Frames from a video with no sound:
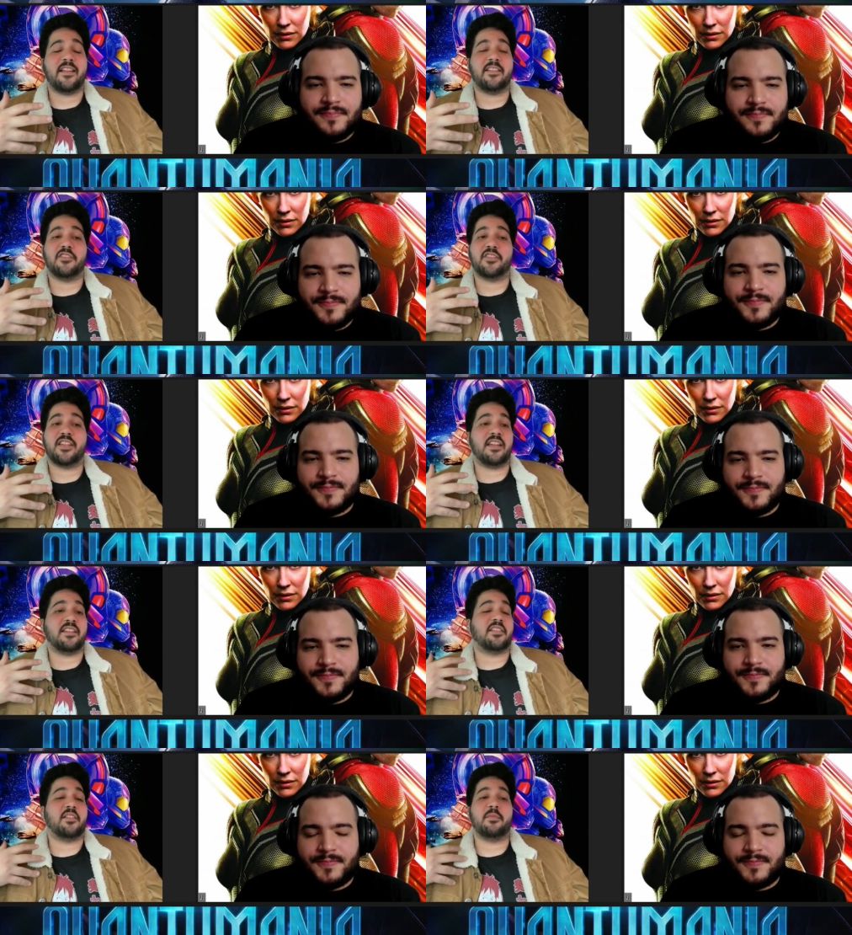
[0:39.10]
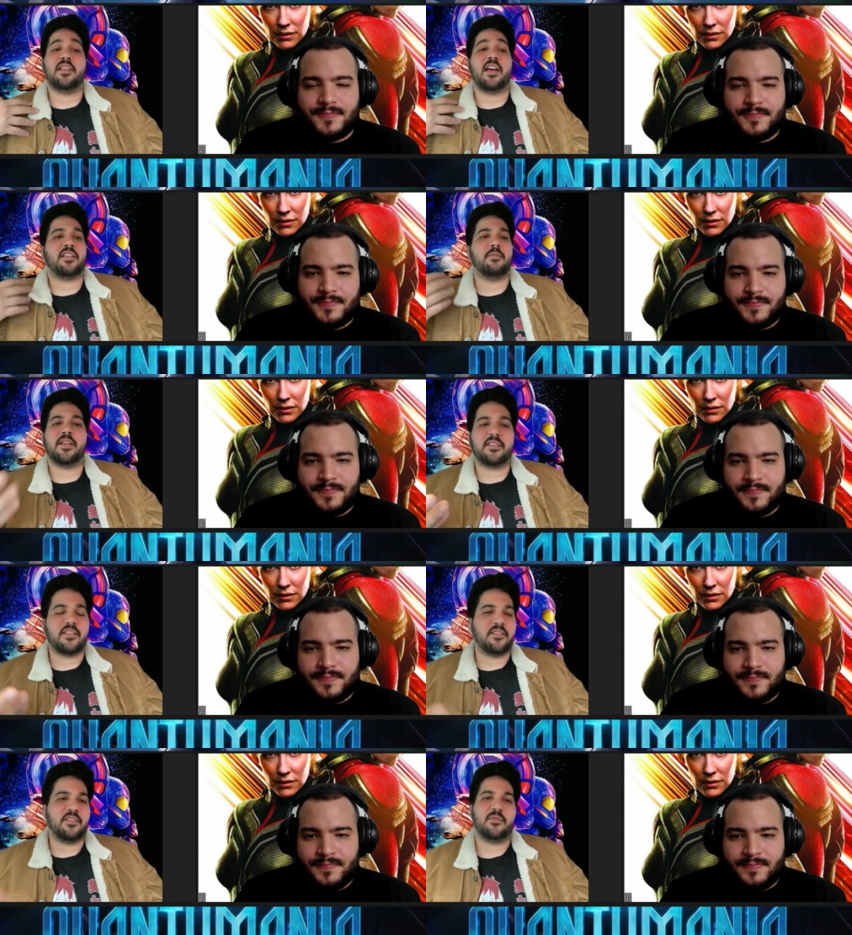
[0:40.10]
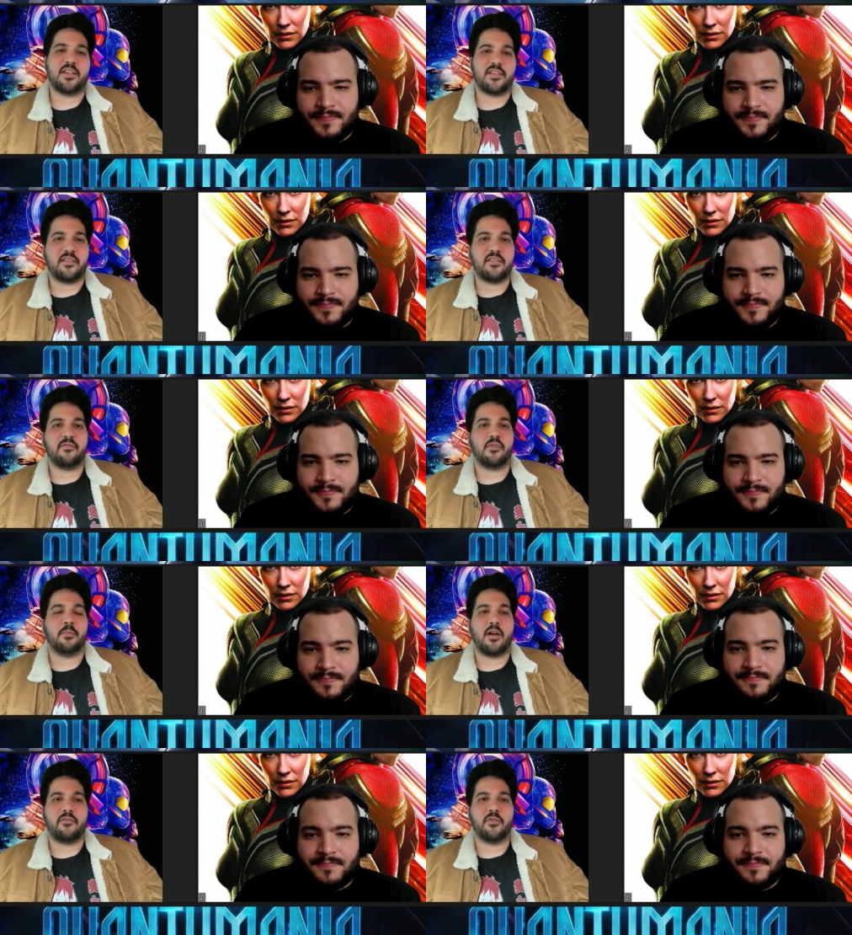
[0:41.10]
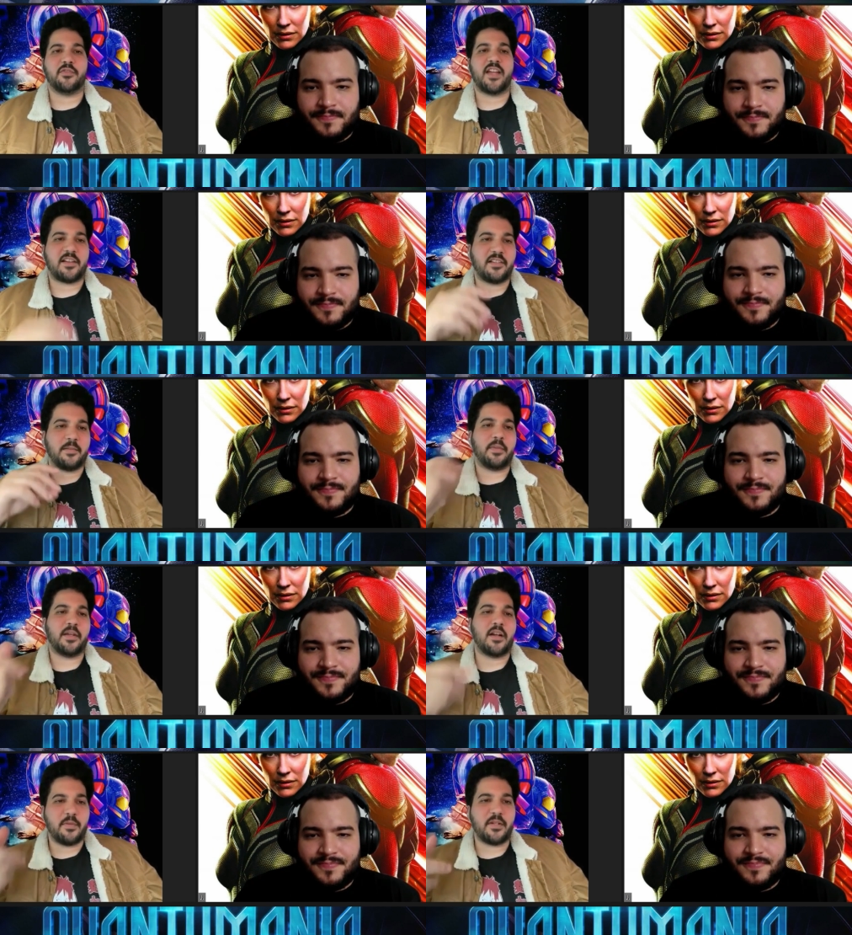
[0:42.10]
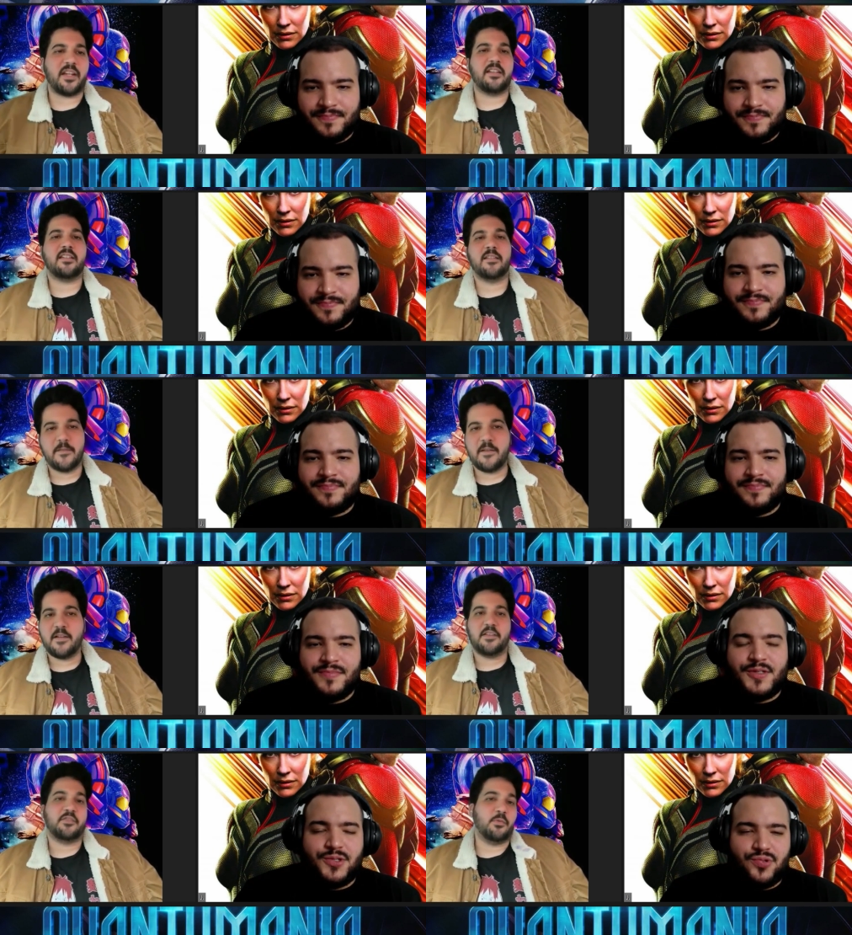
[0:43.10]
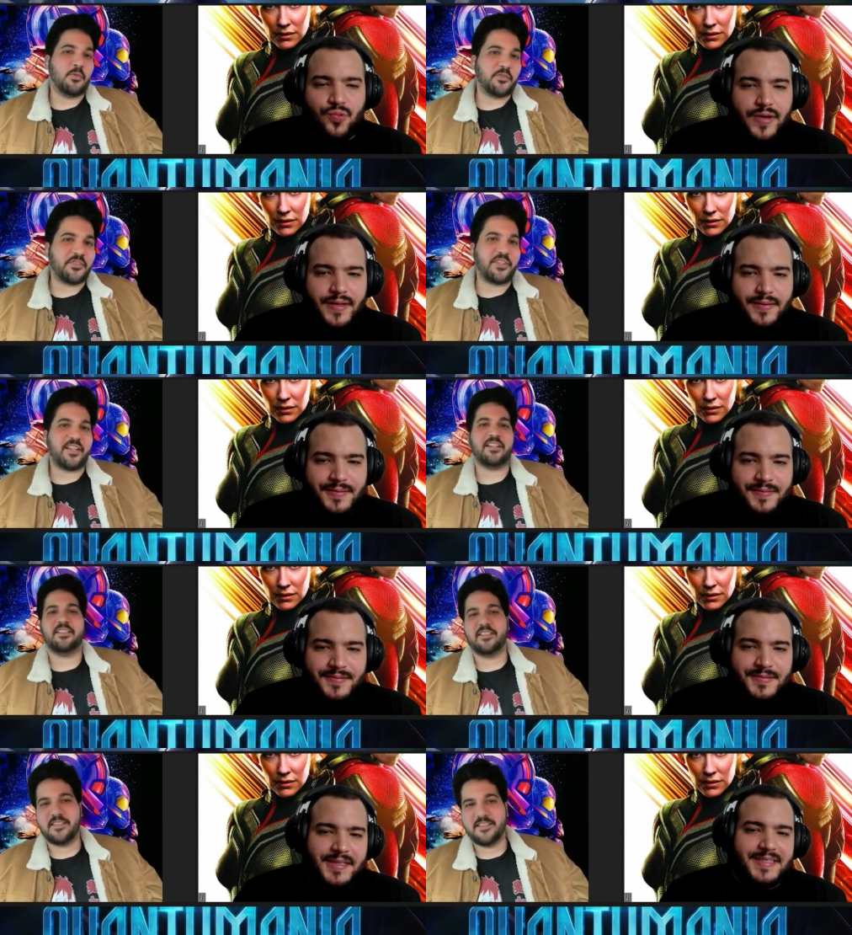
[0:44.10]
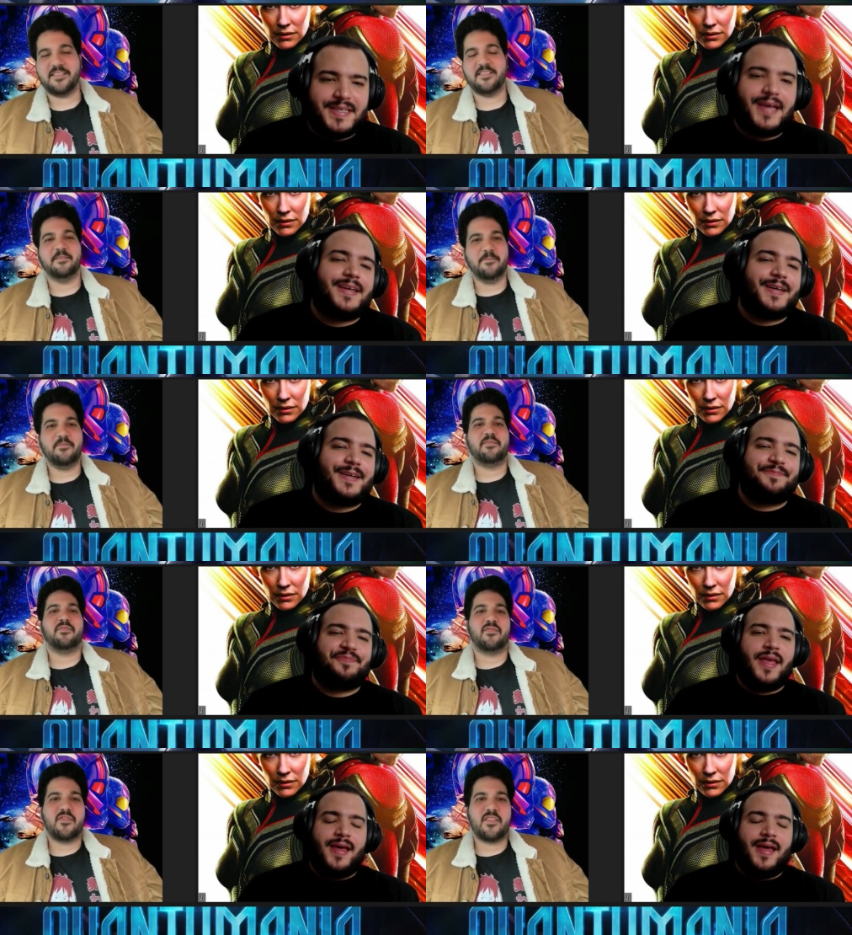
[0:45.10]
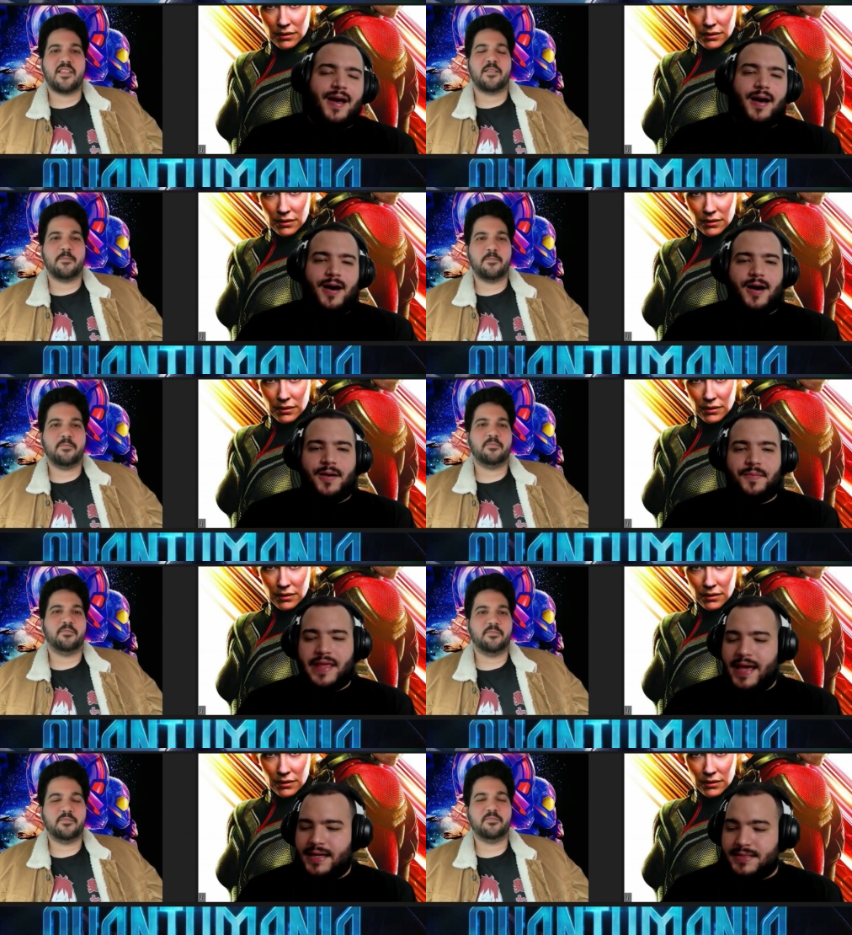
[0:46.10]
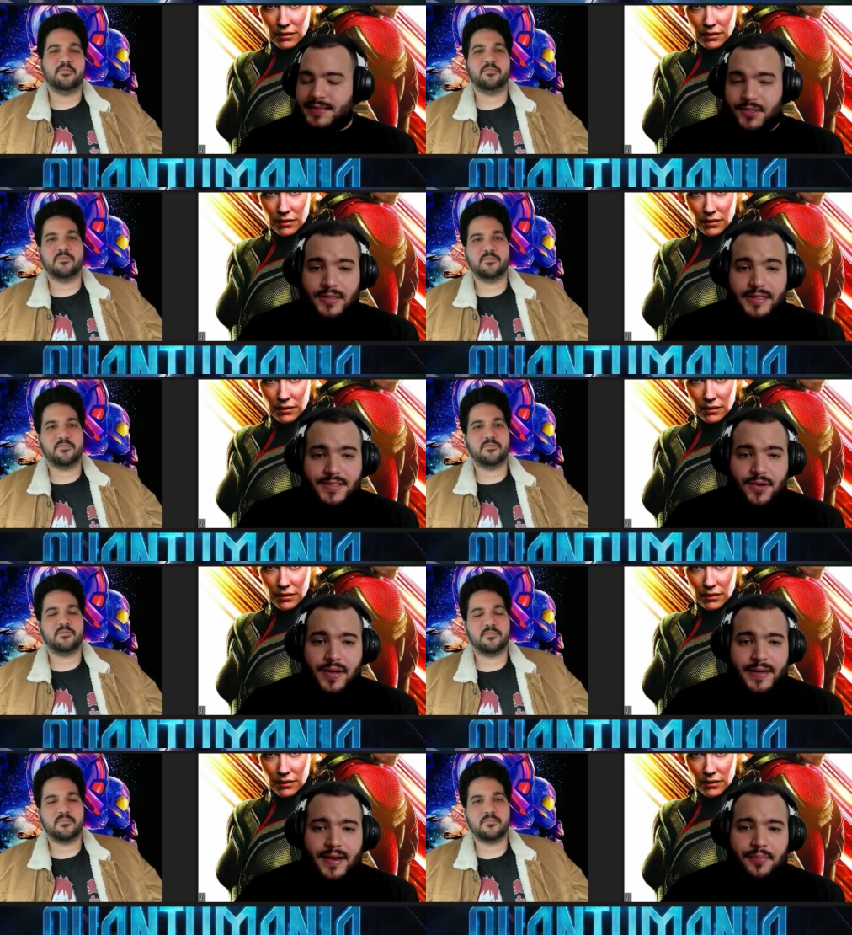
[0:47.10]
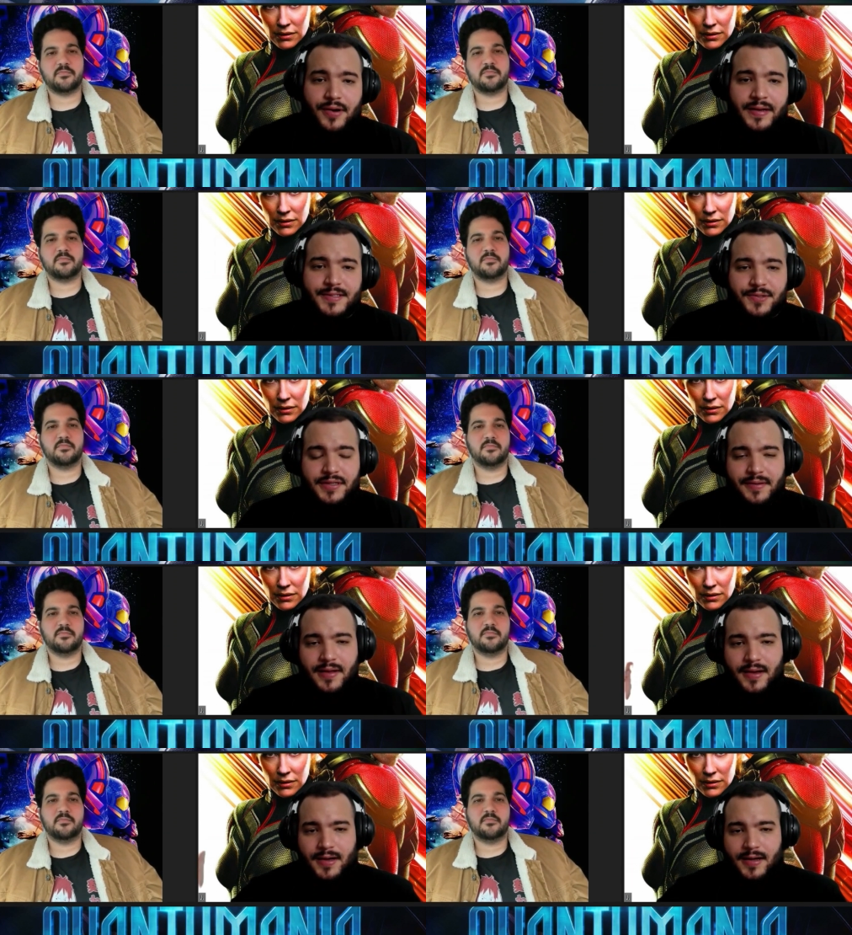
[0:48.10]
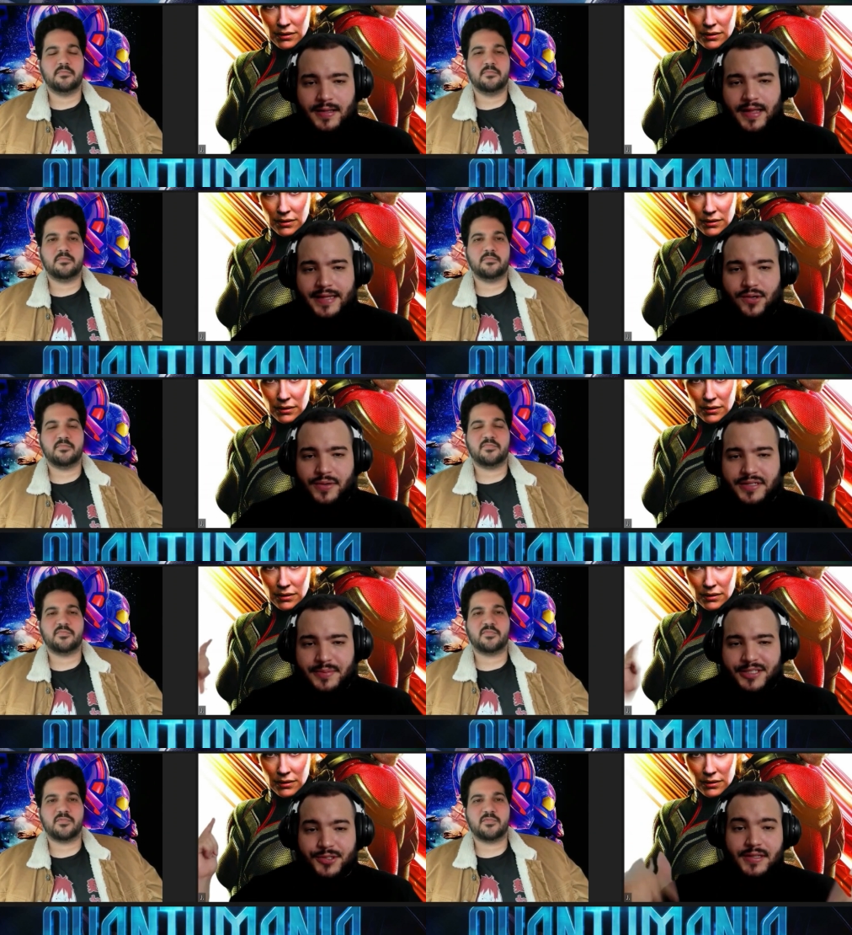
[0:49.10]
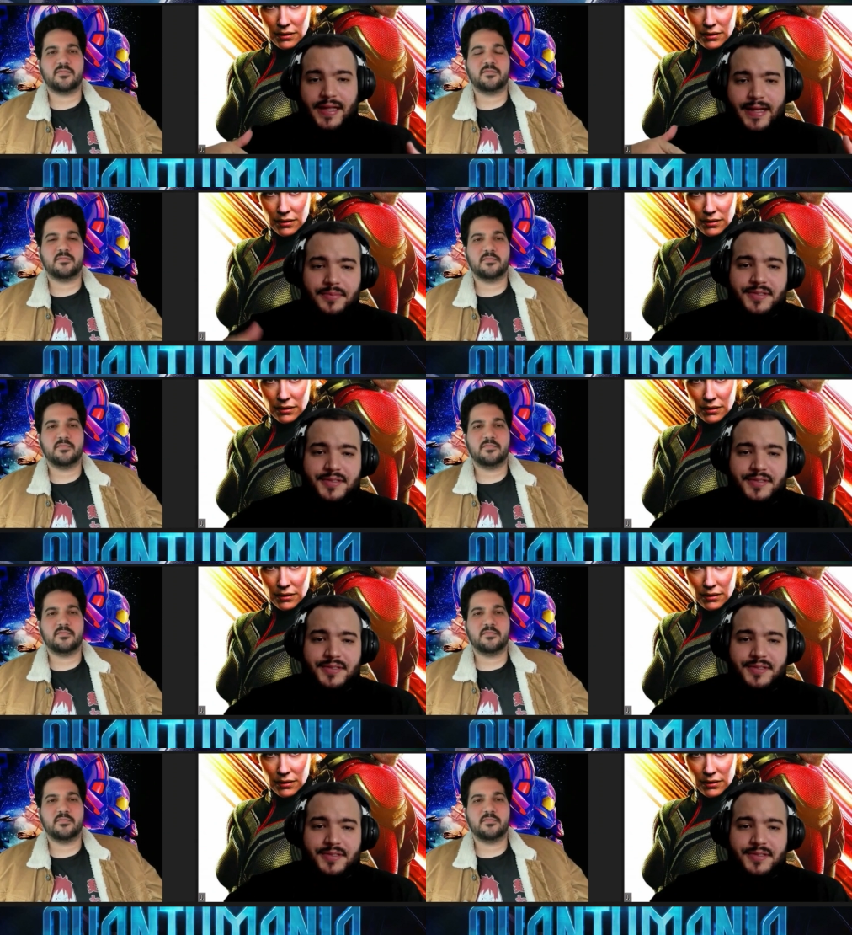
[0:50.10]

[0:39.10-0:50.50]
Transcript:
Speaker 1: they're saying it's going to be like the biggest continuation for Marvel to actually pick up again. Sweet. We'll see.
Speaker 2: Exciting. Yeah. So let's go ahead and hop right into it. As always, make sure to like, comment,